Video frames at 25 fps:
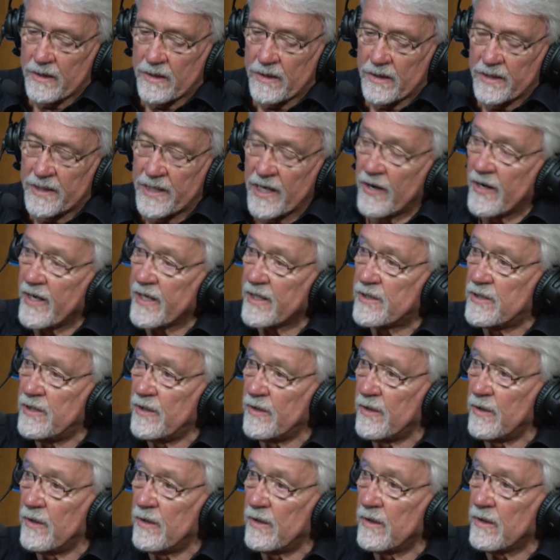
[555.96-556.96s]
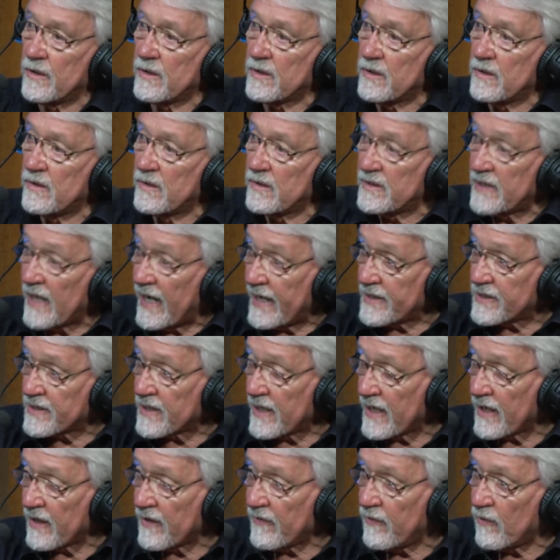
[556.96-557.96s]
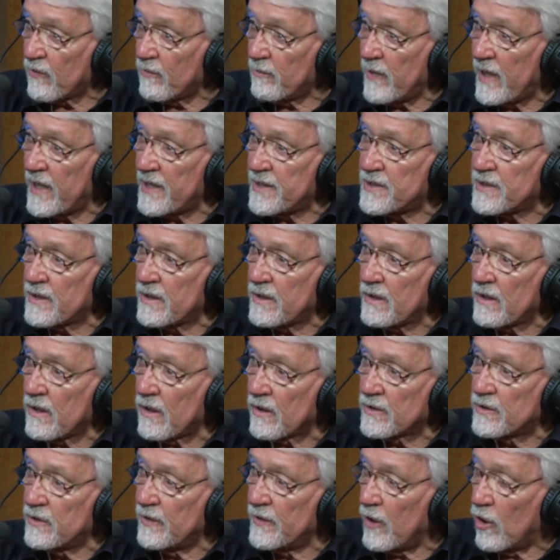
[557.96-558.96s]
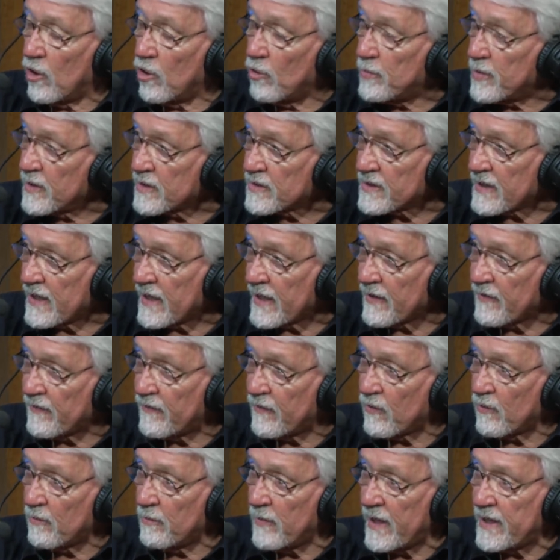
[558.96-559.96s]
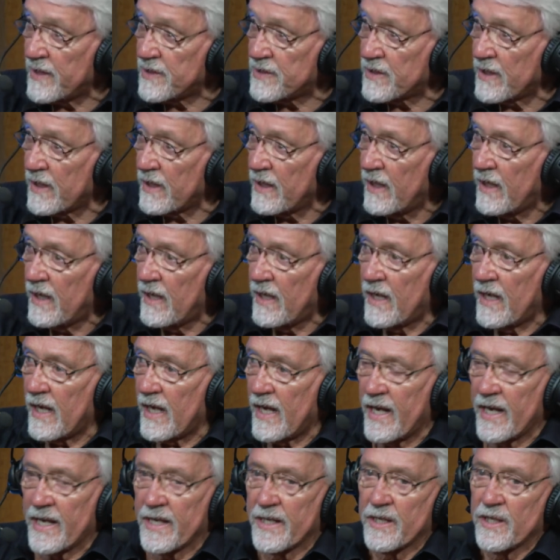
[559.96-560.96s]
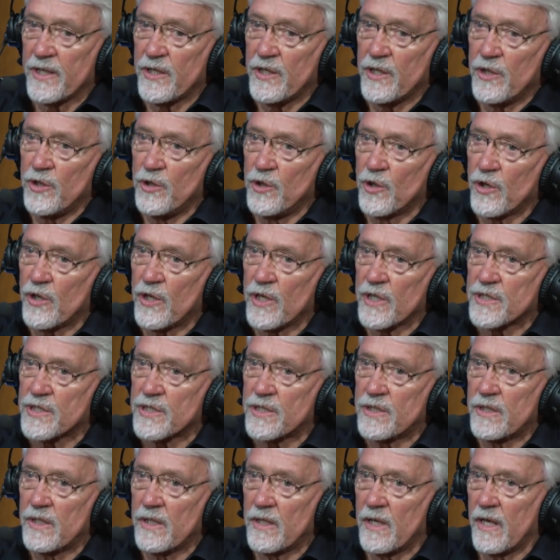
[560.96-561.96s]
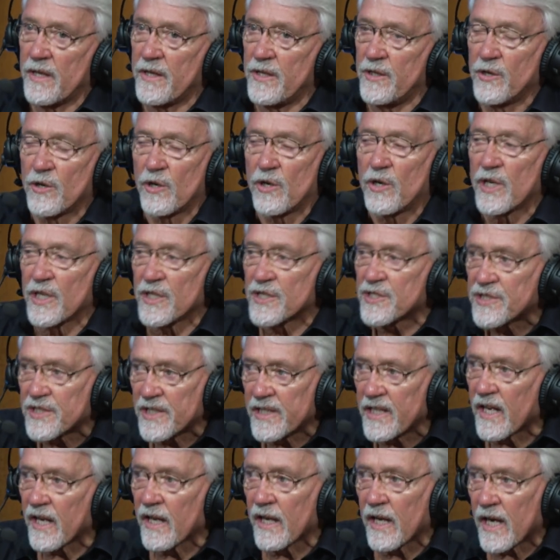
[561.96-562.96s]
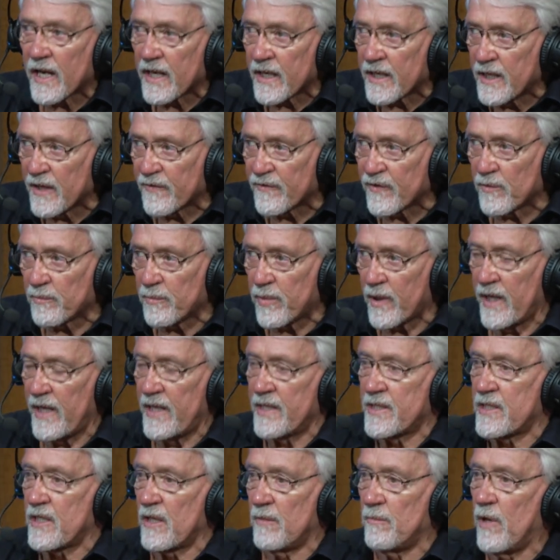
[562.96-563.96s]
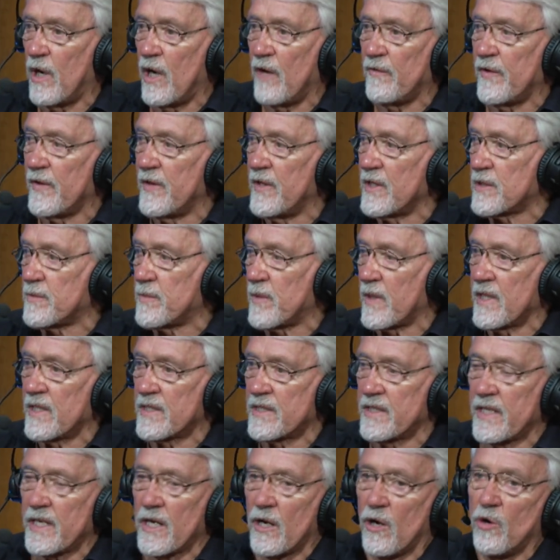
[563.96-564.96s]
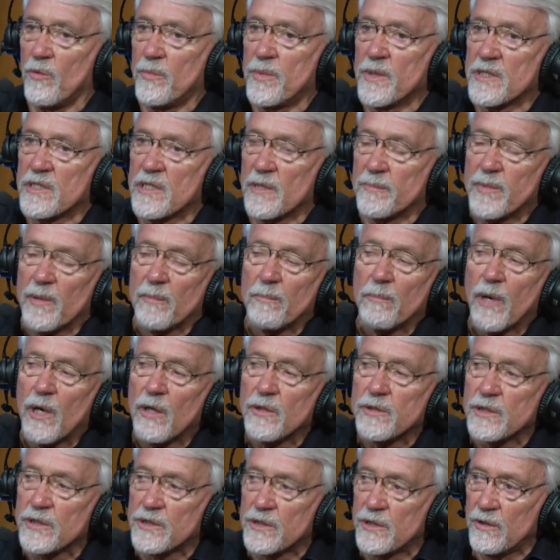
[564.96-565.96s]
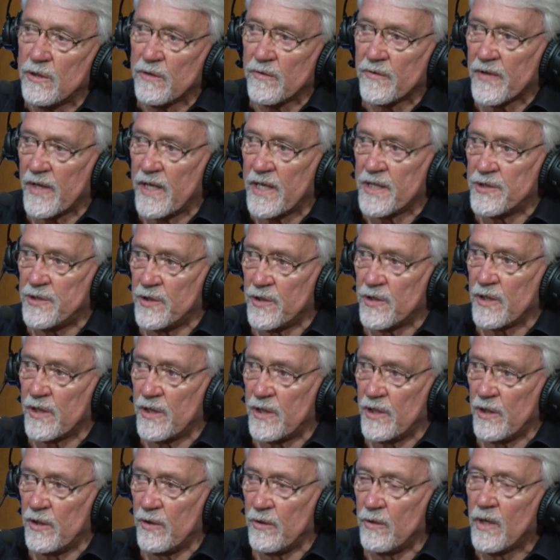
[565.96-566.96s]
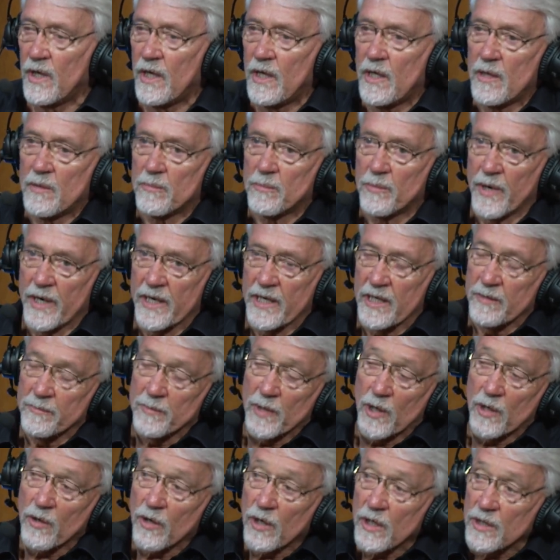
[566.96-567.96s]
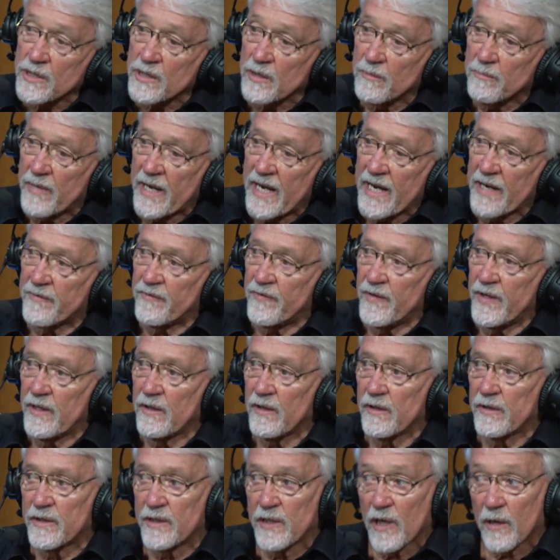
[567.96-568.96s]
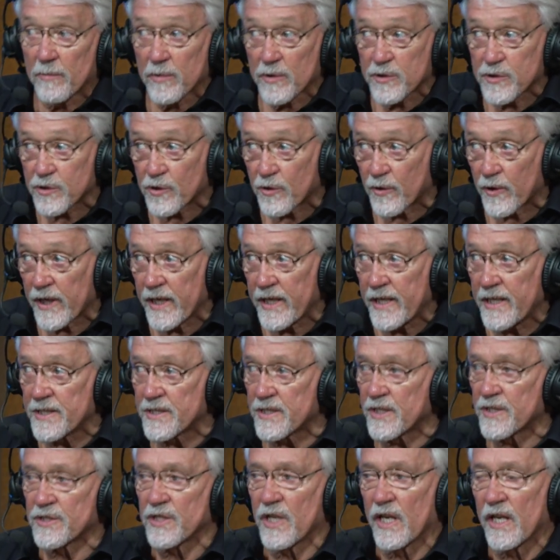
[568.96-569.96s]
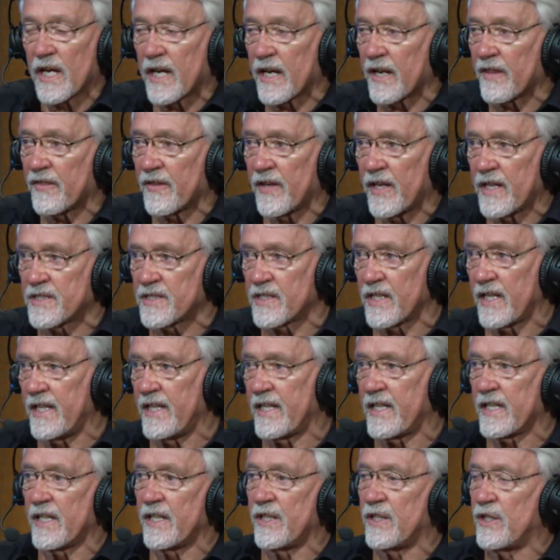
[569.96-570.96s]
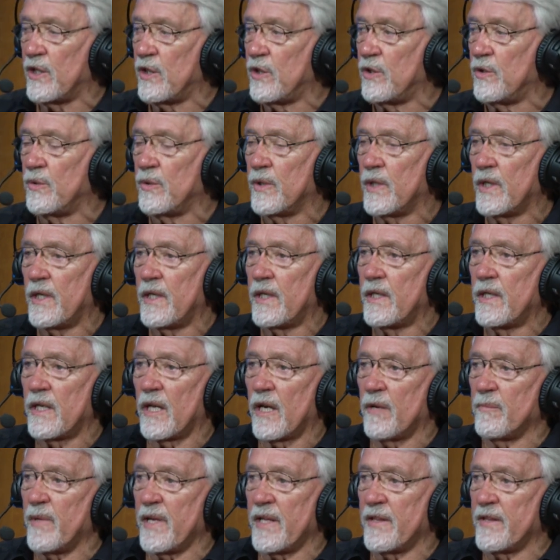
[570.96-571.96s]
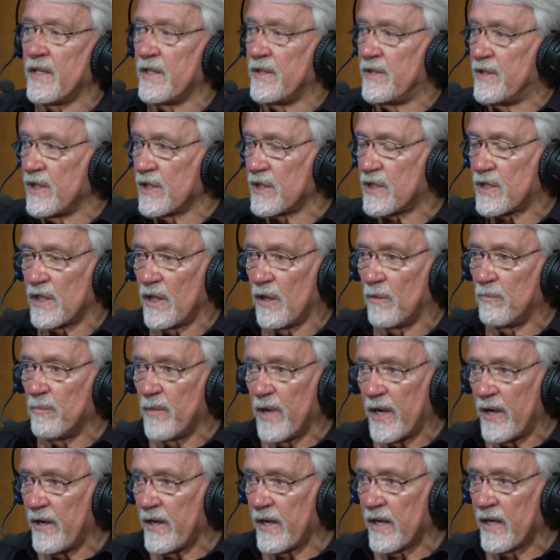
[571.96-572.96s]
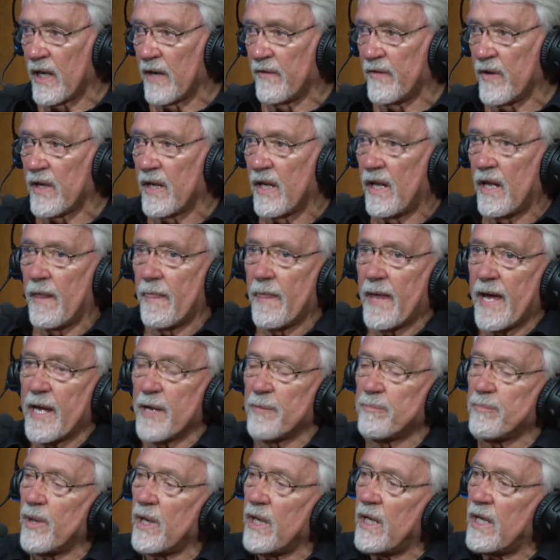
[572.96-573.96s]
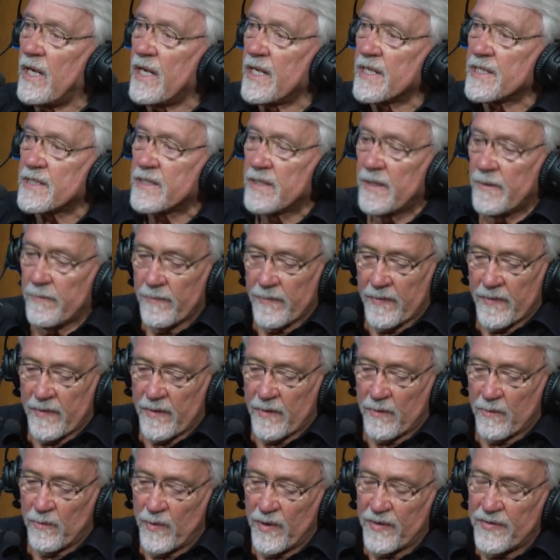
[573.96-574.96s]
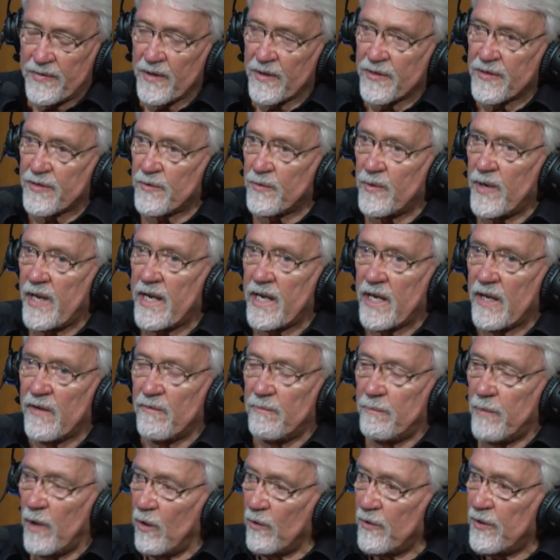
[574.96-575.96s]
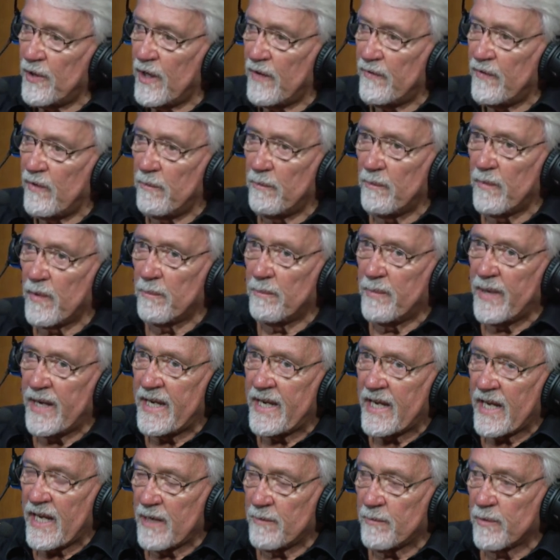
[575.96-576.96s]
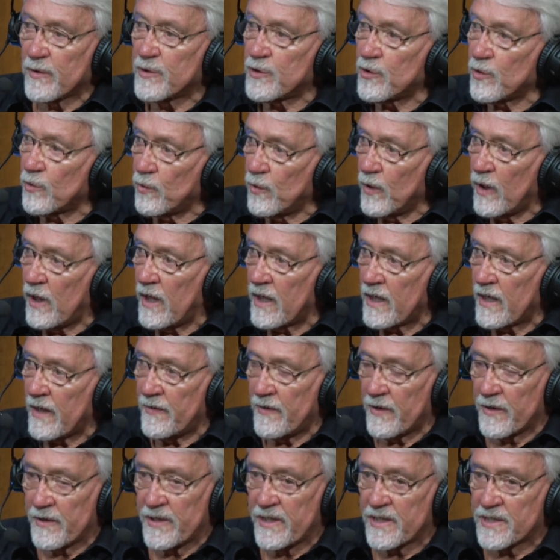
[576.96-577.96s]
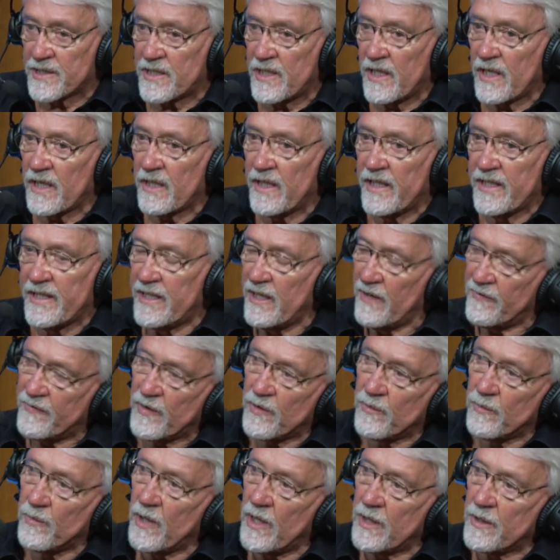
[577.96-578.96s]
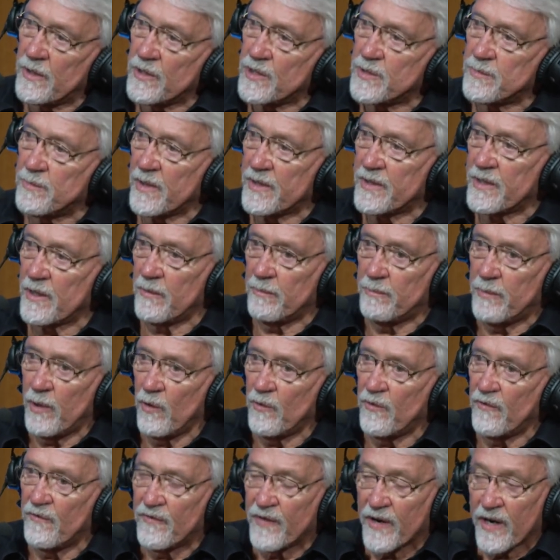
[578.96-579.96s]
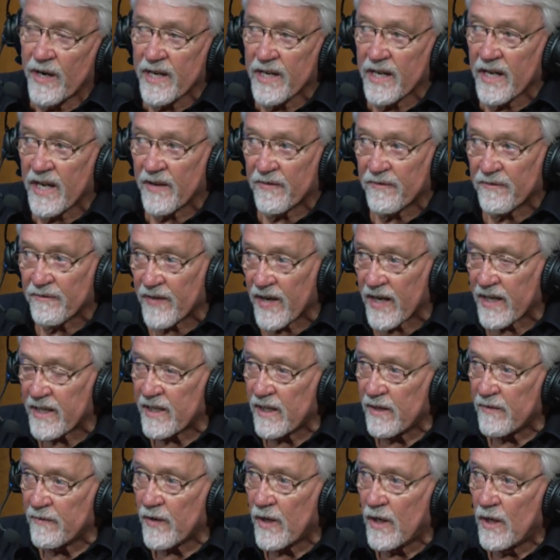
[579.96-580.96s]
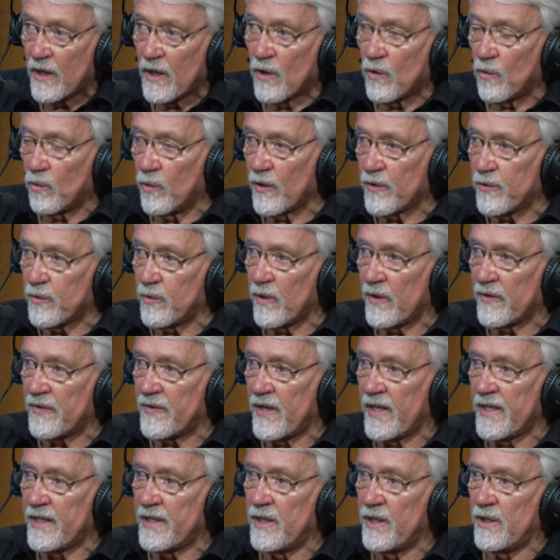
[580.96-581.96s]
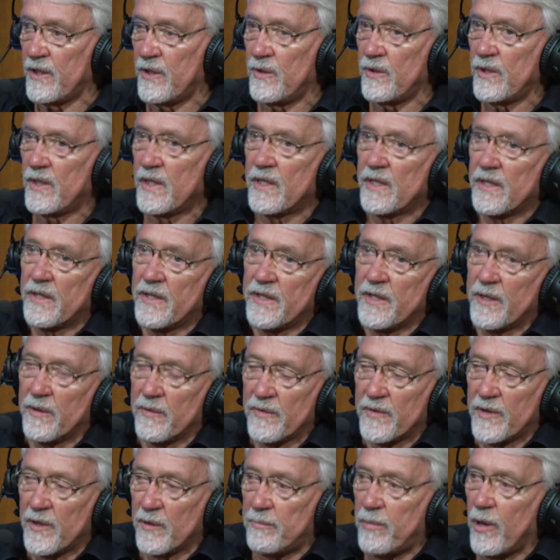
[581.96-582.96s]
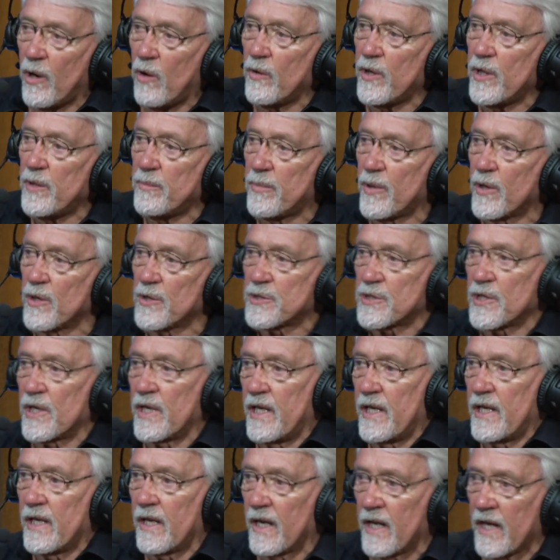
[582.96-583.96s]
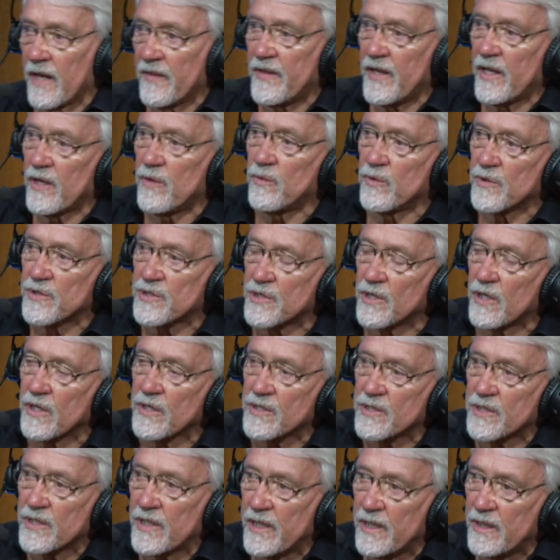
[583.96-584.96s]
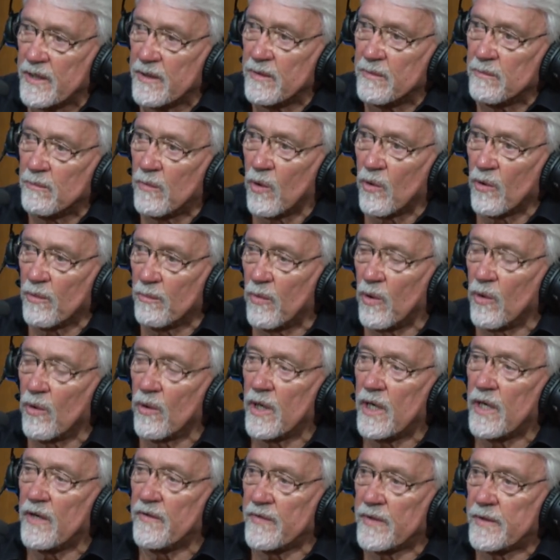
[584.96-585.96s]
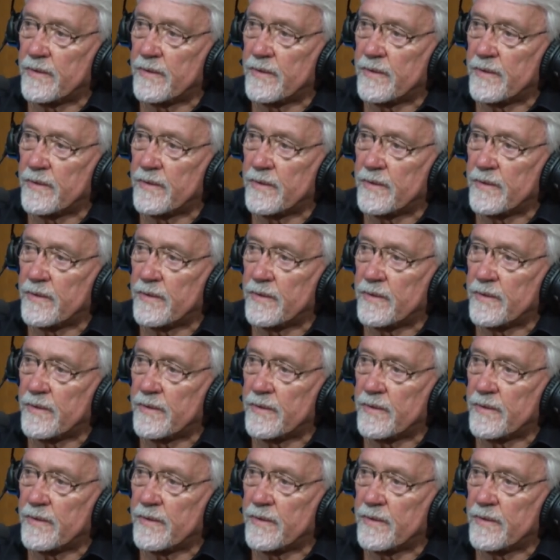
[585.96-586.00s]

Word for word: Derrick to the tight side of the formation or to the open side of the formation, and you're going to uh, you're going to see a lot of different plays come off of this because it opens up a multitude of things you can do, bringing them across the backfield, double screens. There's a lot of things that he can do. I mean, that just a myriad of it, and plus with the threat of both of them being able to run and they're distinctly different runners but they're both very effective with what they do the the pony personnel i think we'll start seeing more and more of